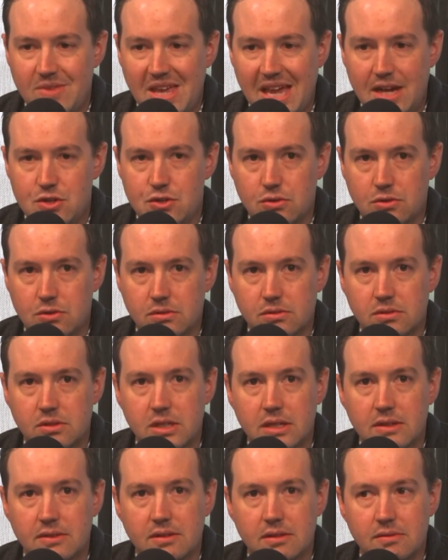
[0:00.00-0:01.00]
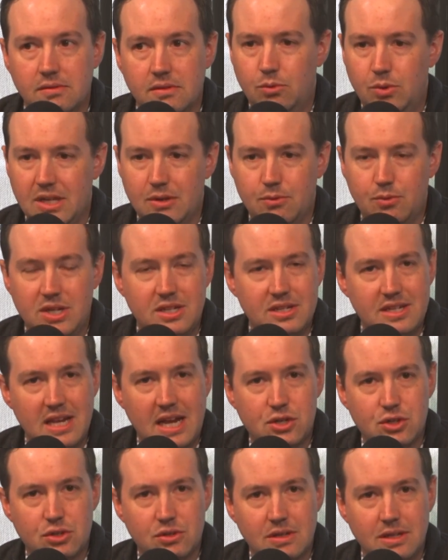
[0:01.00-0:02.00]
agile, and what is
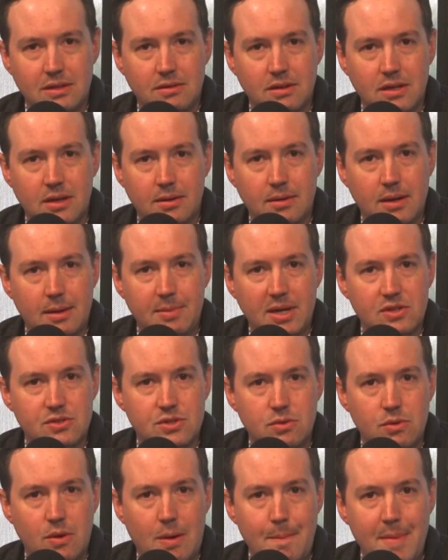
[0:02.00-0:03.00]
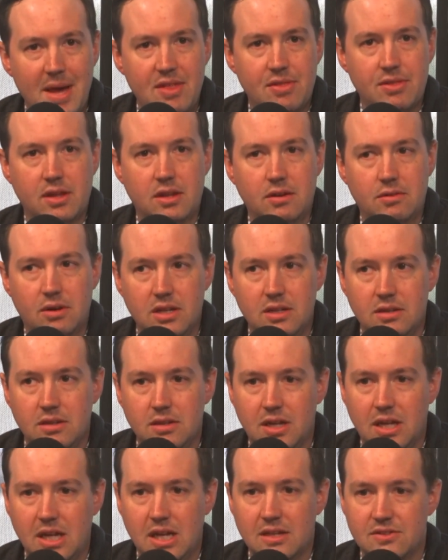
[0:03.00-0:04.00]
actually amounts to a method, right?
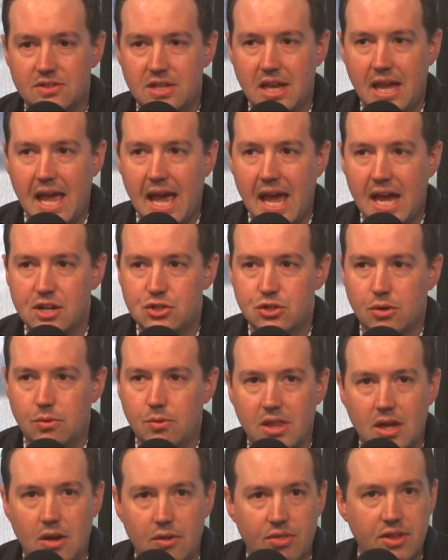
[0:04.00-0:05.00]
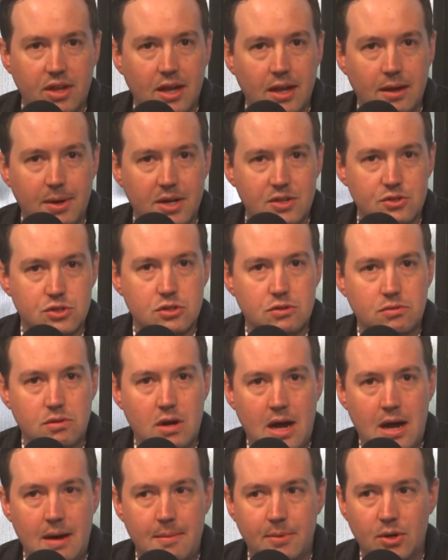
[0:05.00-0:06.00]
You can't say agile without thinking about
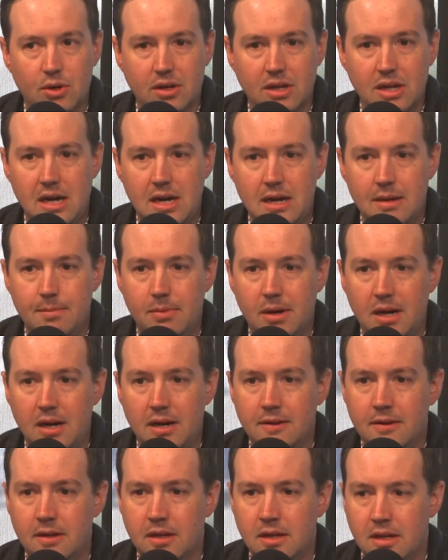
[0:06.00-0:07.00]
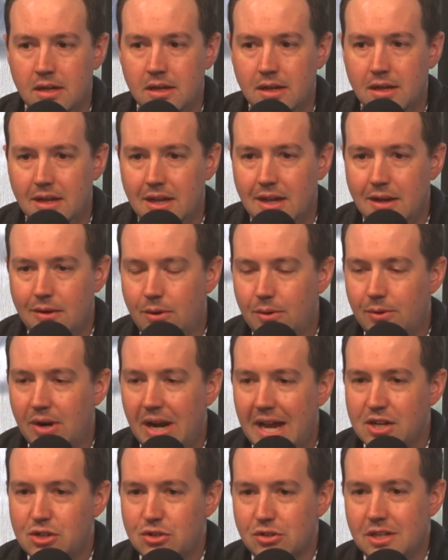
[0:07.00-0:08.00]
Scrum or Kanban. What we're
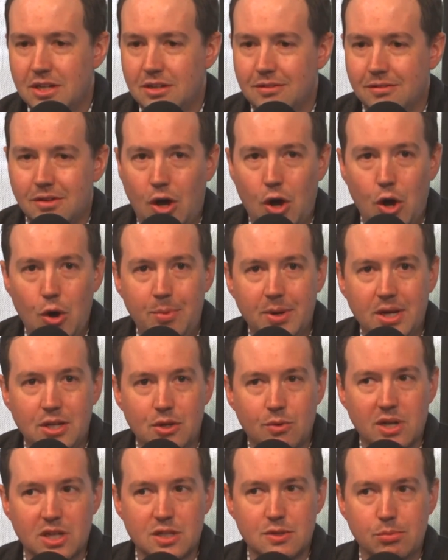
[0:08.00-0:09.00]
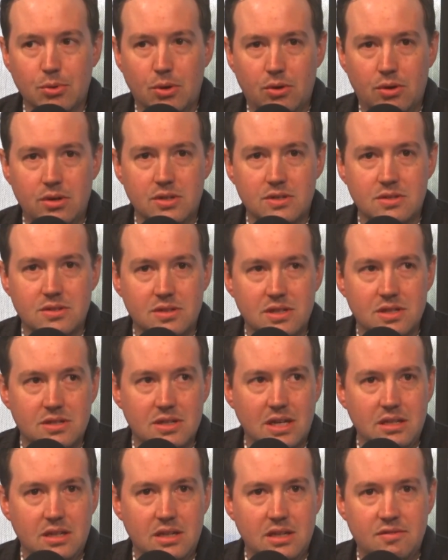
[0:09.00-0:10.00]
actually hoping to explore is
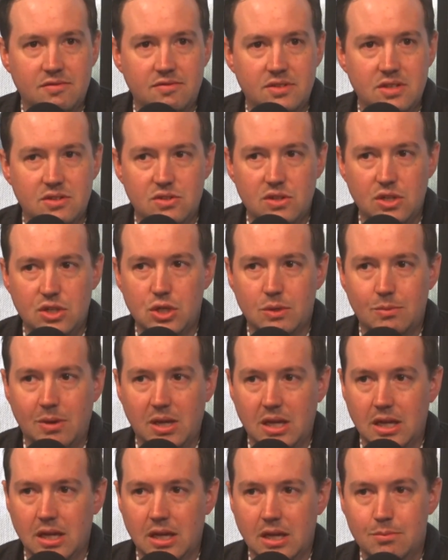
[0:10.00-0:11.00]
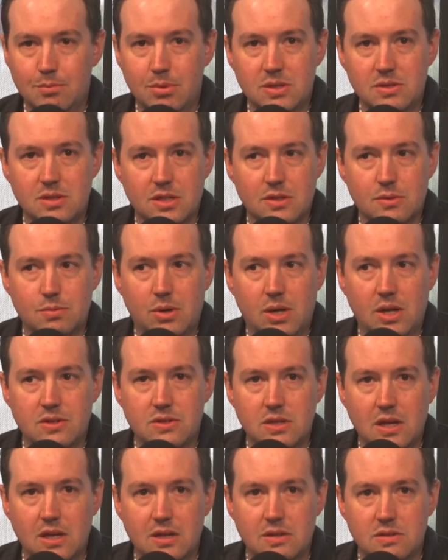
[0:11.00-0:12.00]
this idea of decision making and business
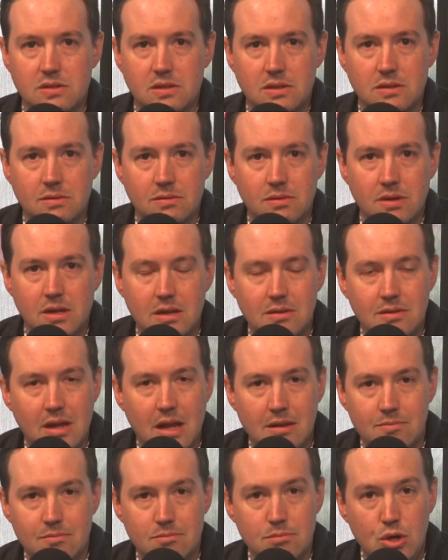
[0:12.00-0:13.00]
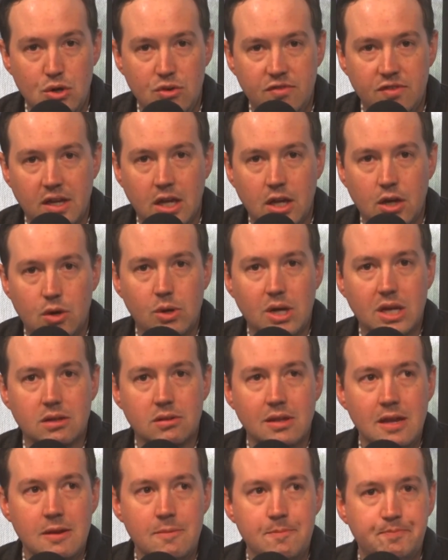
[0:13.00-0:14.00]
process, and moving
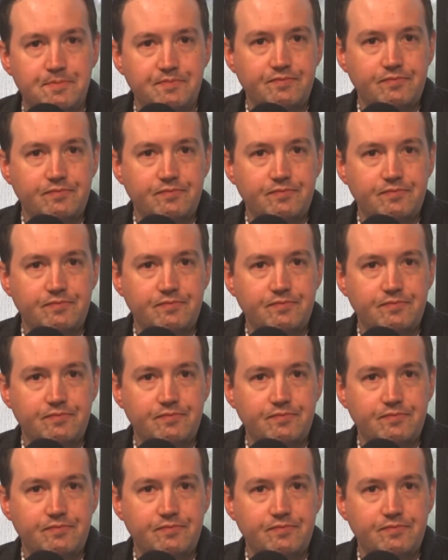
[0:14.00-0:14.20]
quickly